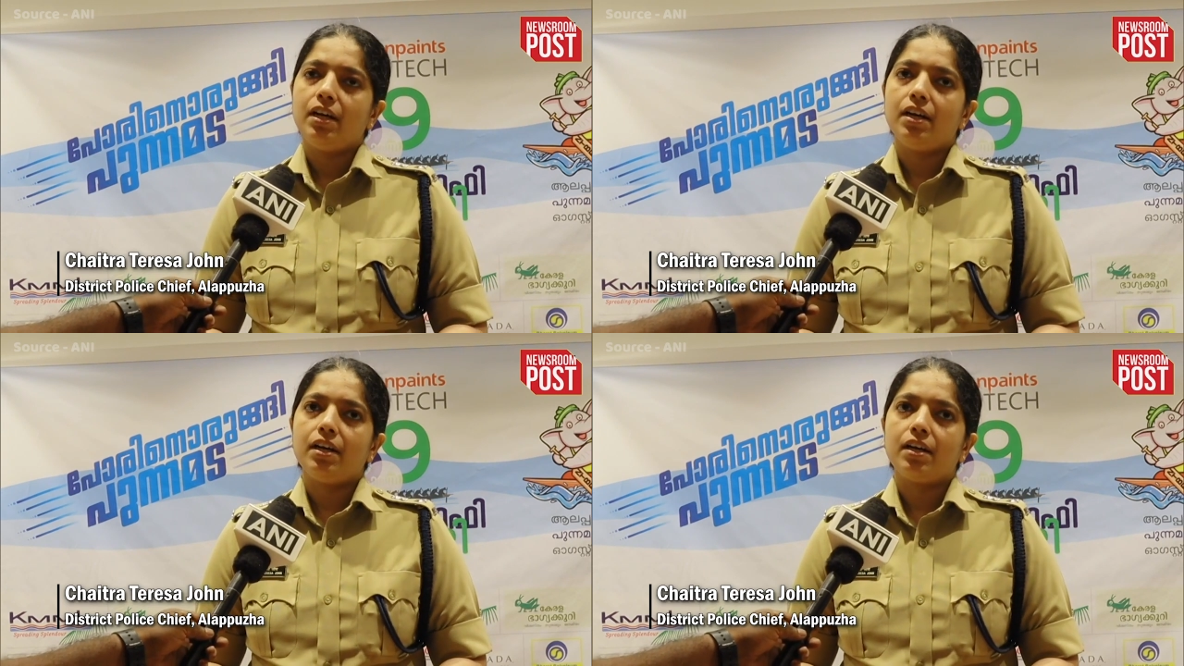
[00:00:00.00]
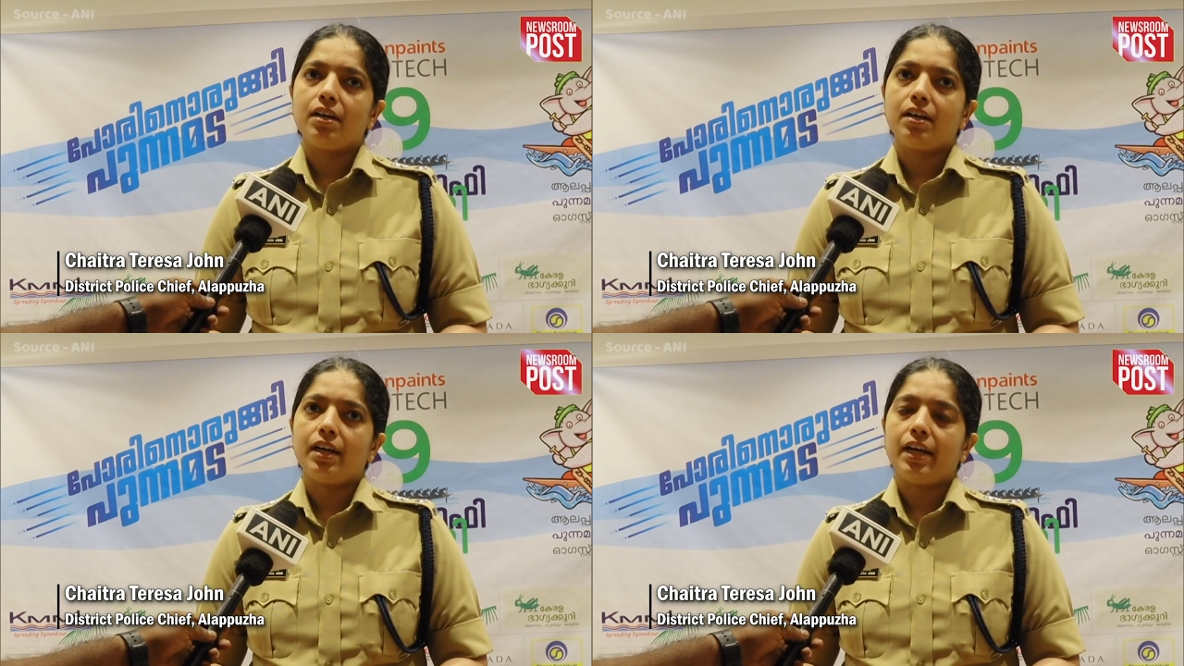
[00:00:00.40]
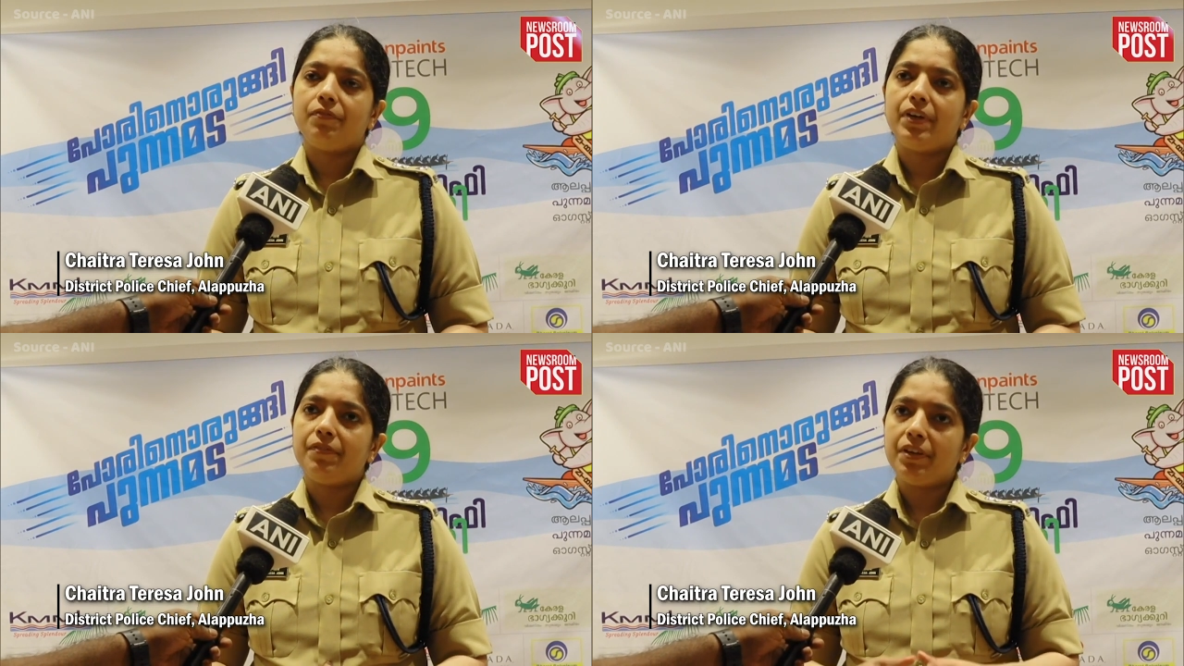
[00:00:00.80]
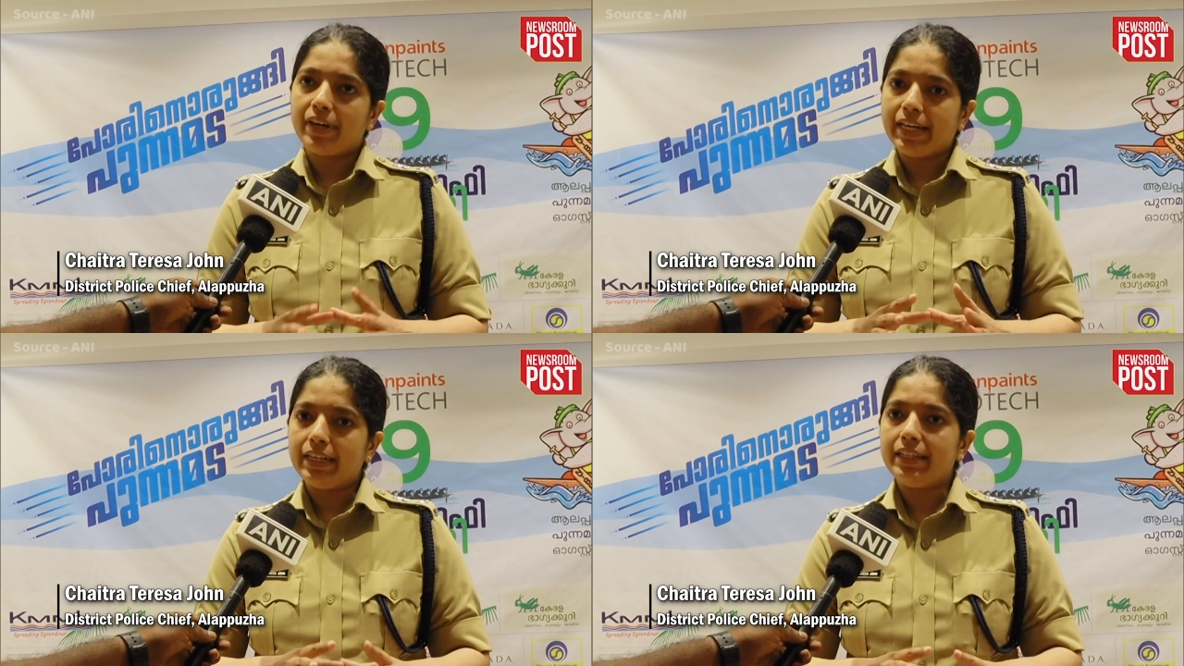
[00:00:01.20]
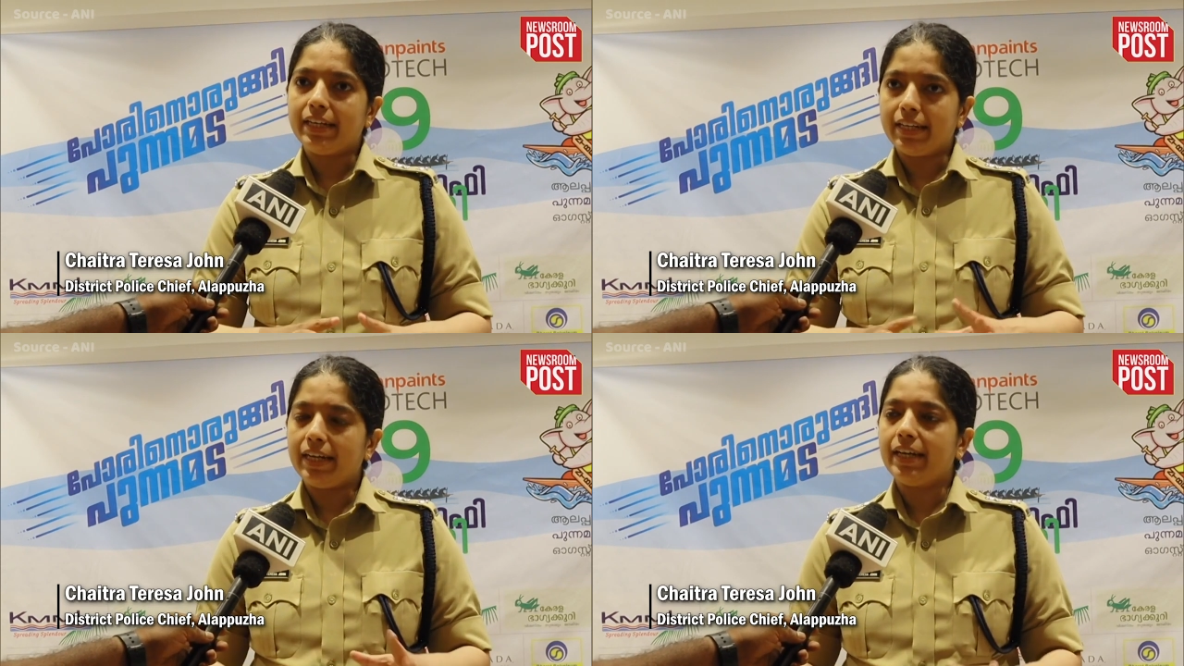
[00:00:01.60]
uh, and we have divided the
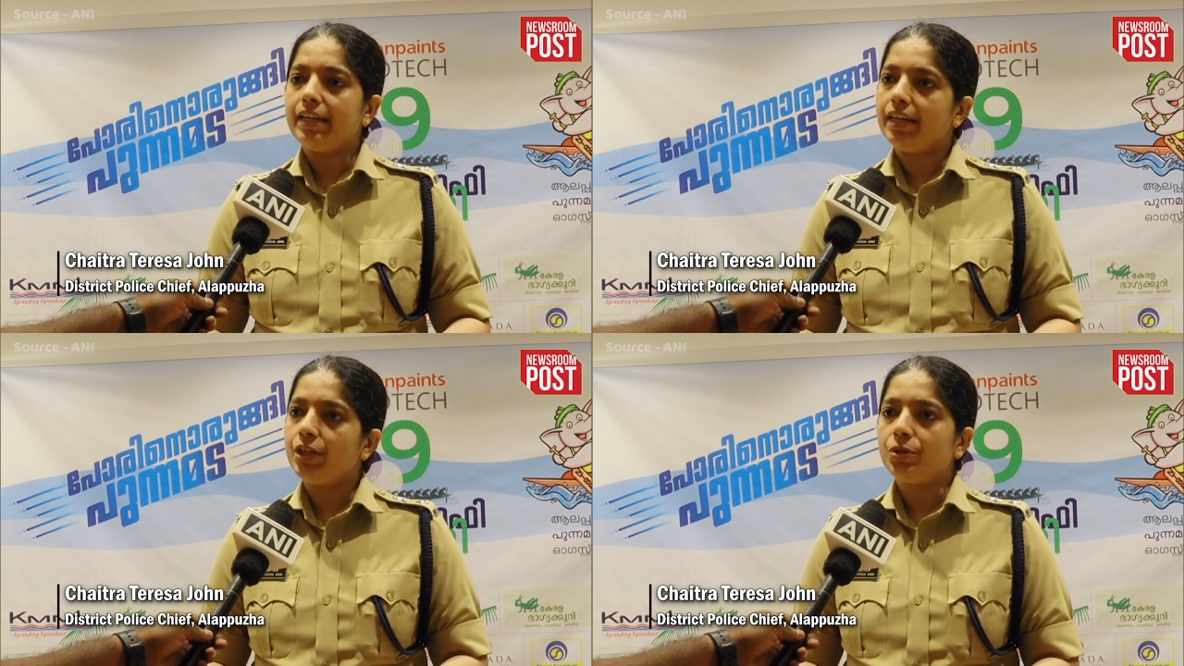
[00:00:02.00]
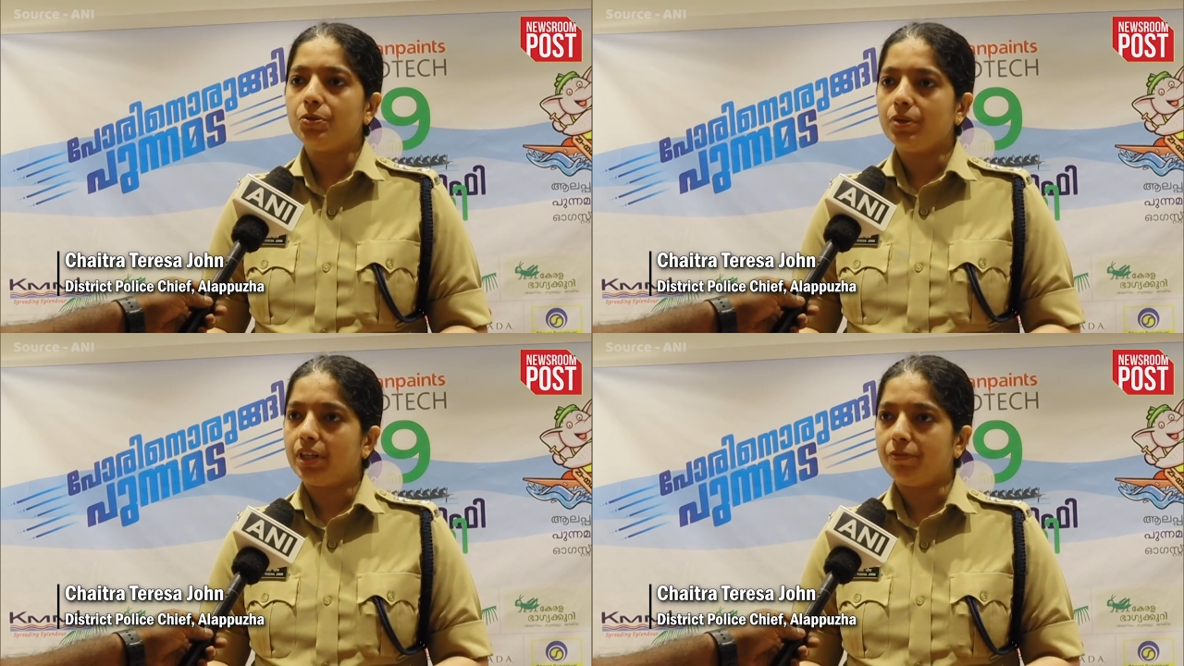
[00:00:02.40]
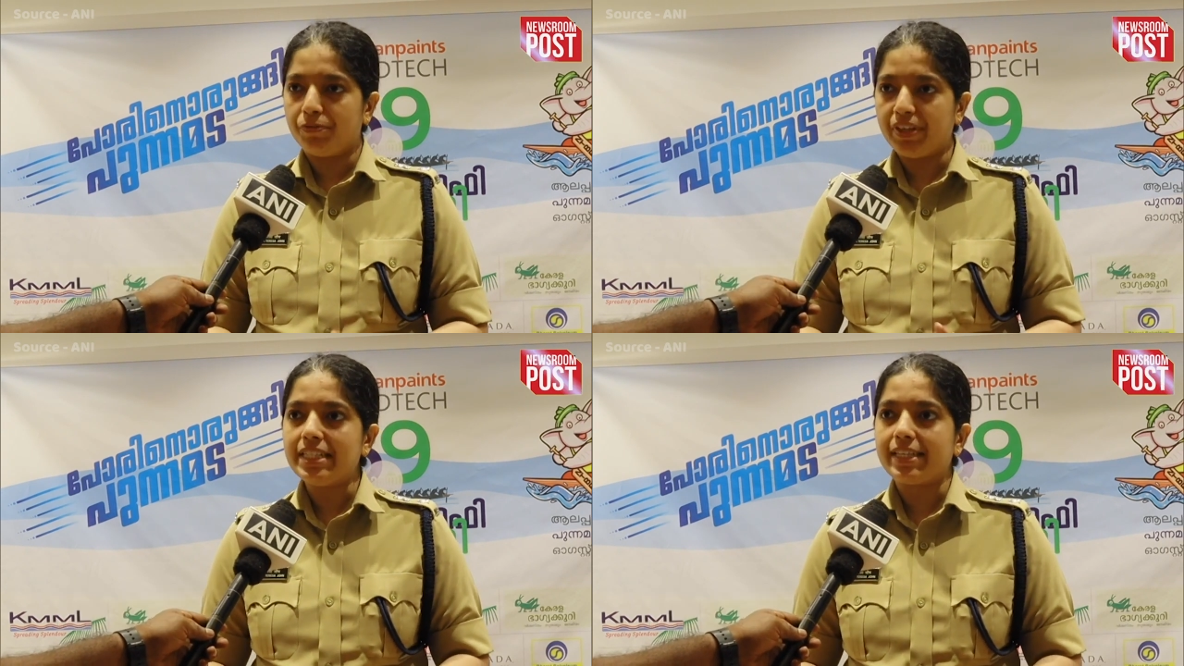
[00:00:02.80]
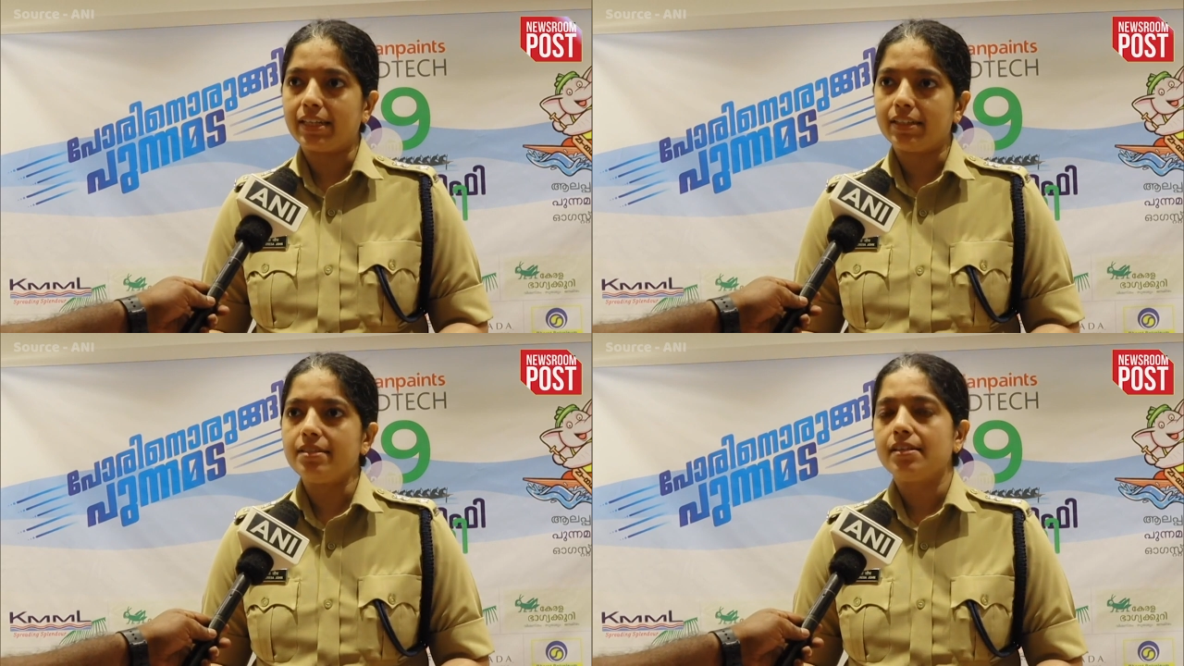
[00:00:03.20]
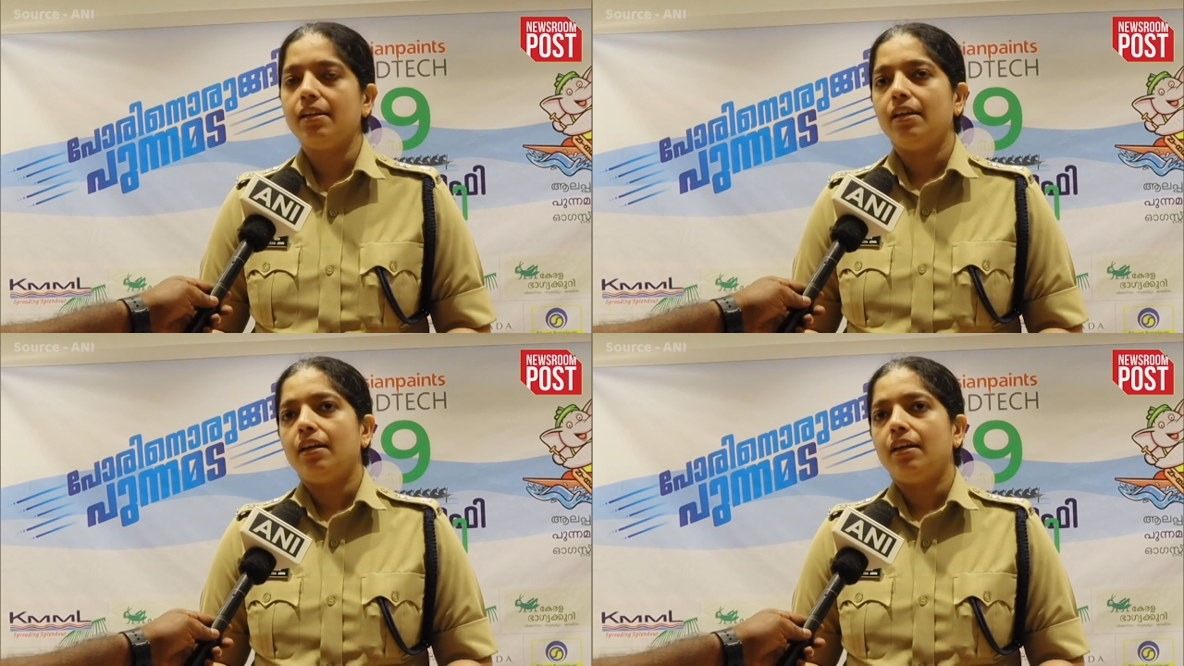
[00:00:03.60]
entire area into uh, 15 sectors.